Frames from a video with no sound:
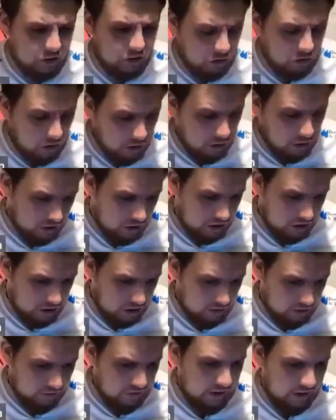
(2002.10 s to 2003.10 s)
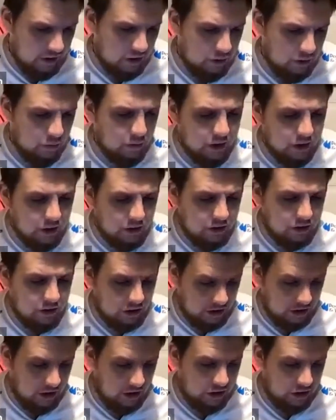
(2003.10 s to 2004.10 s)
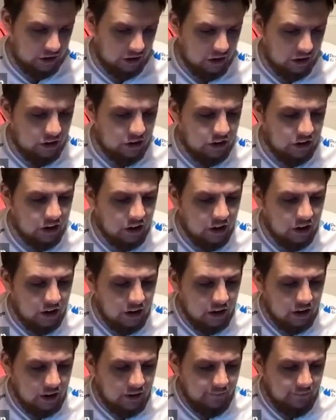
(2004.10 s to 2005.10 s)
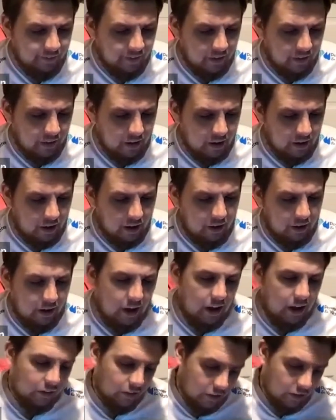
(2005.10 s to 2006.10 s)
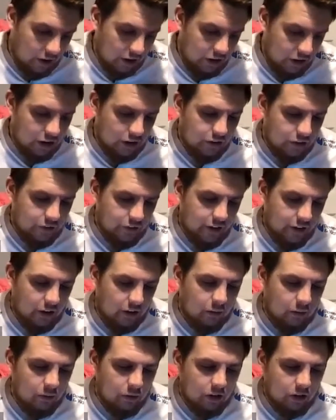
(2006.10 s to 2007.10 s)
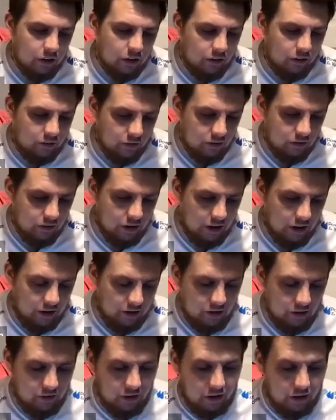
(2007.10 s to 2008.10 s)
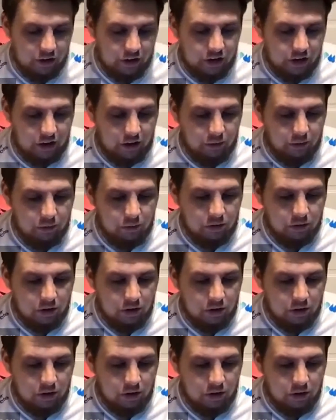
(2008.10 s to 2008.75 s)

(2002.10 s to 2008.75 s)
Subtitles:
lost the final to Saracens and last year's final to La Rochelle.